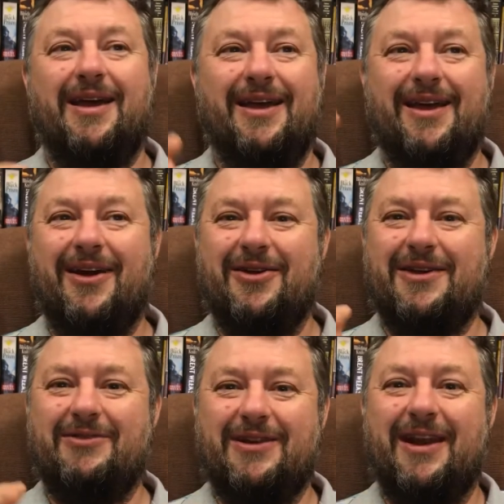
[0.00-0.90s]

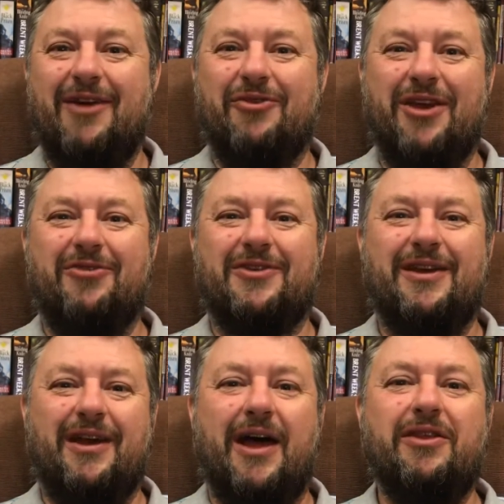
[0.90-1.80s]
He did have gifts
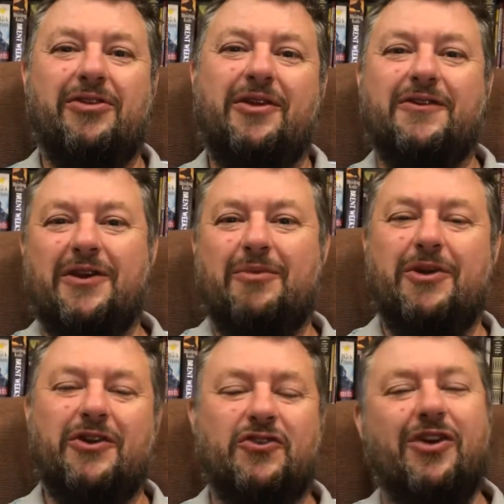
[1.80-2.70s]
in other things than
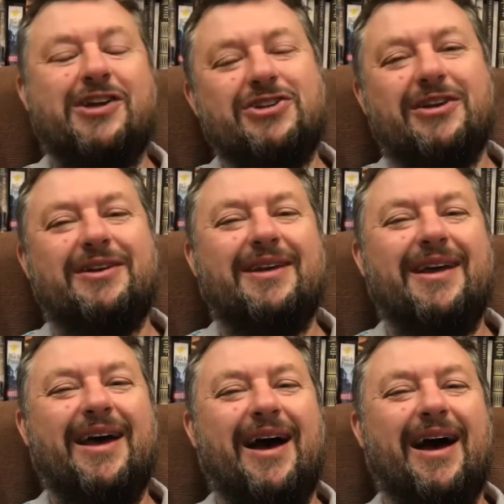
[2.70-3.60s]
administration.
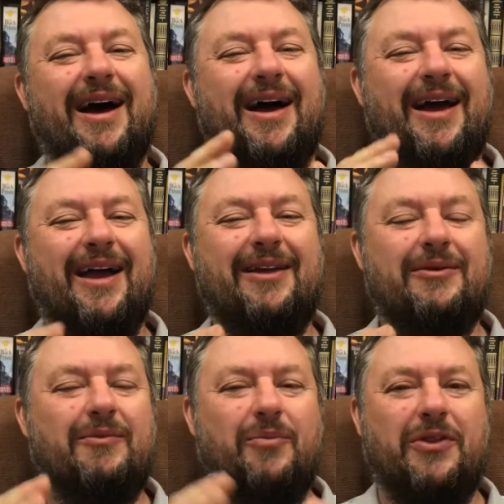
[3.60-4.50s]

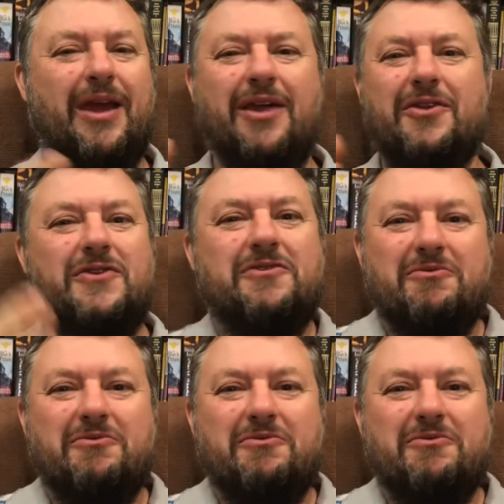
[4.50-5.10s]
But the others,